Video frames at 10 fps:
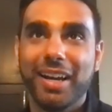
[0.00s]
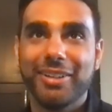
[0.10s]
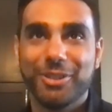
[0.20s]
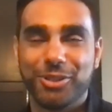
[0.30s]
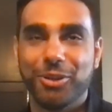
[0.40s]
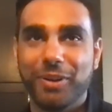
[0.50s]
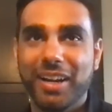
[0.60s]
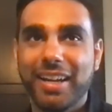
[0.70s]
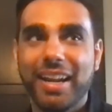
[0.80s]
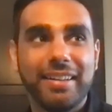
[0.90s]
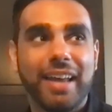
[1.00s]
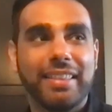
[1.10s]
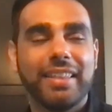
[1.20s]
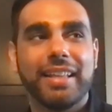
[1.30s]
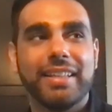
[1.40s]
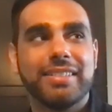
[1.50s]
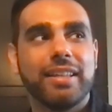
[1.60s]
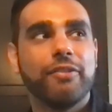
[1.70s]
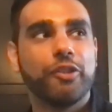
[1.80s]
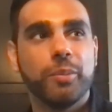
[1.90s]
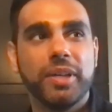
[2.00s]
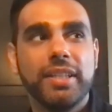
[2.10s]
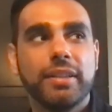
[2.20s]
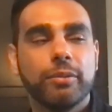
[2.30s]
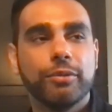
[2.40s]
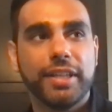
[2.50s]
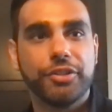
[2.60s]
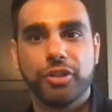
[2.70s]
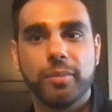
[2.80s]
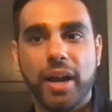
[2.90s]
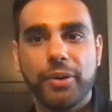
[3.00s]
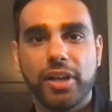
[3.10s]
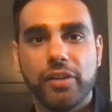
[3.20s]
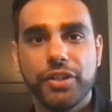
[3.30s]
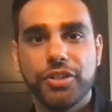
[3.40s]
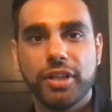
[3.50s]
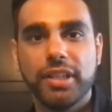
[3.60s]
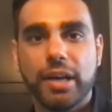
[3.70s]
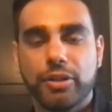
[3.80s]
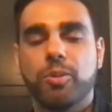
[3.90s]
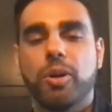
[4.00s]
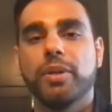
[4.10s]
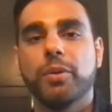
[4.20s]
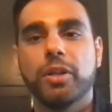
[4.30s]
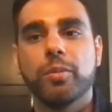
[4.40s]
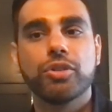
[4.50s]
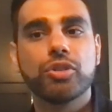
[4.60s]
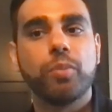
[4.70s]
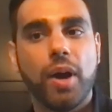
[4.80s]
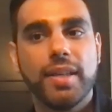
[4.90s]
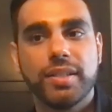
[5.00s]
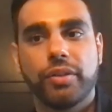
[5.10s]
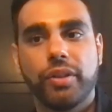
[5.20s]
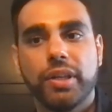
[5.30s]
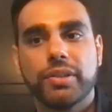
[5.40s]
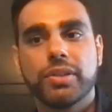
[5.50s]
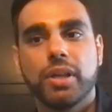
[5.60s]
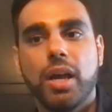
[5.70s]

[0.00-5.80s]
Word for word: you're so right. And I think that's for me, like during my recovery journey, that was probably one of the most surprising things,